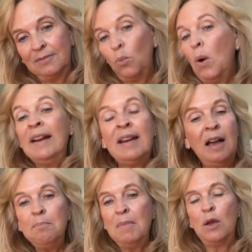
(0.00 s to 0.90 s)
Why
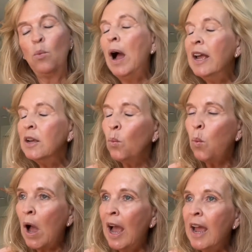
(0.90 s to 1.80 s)
not me? Why do
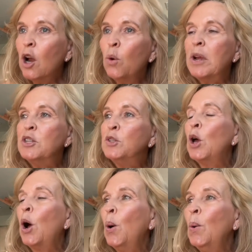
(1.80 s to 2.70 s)
we
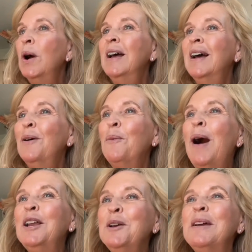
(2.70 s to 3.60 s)

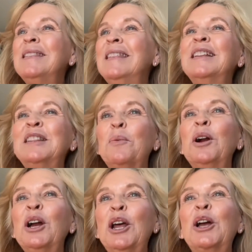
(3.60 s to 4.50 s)
think that
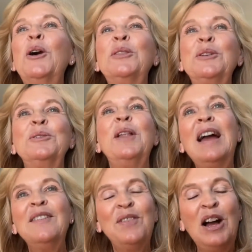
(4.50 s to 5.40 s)
we're going to go through
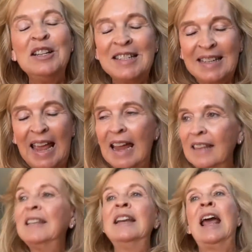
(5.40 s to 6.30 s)
life
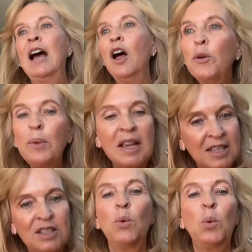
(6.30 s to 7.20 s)
unscathed and all the rest
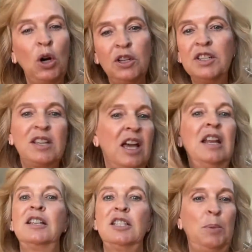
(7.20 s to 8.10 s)
of the world is going to
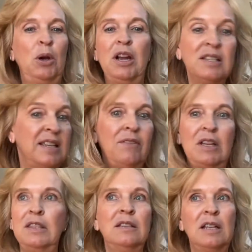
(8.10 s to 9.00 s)
experience
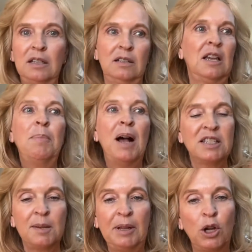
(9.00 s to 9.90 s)
everything that can
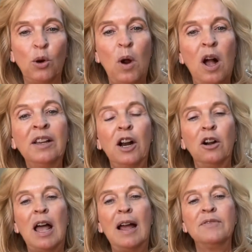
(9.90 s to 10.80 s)
possibly go wrong in our
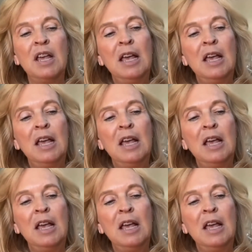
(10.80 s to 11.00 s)
lives?